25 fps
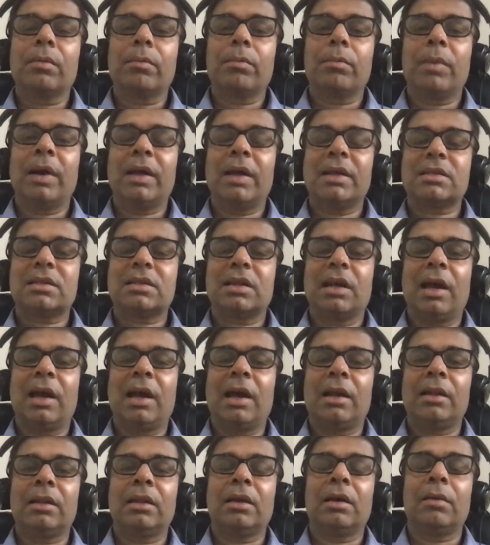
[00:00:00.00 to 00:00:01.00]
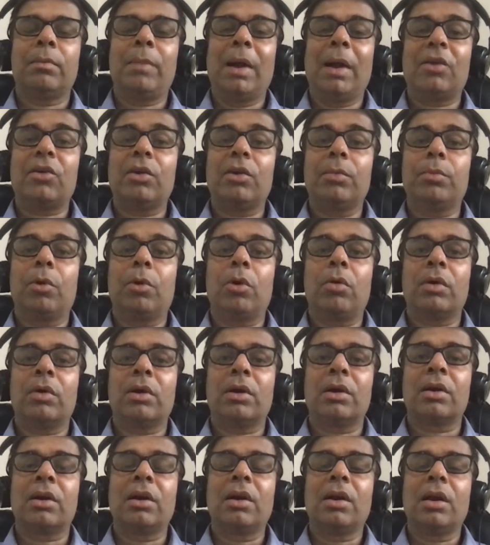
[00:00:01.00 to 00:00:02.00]
based and battery
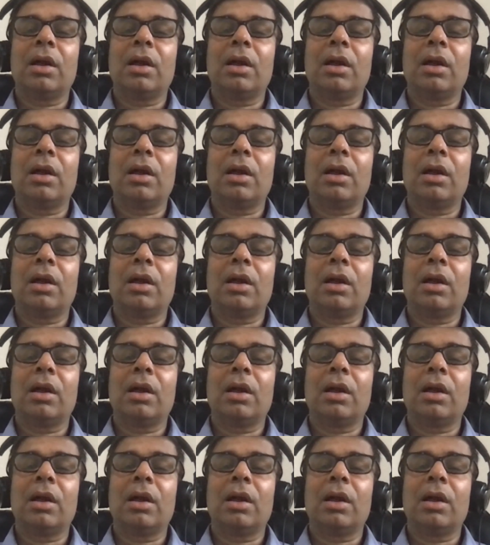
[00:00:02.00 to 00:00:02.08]
power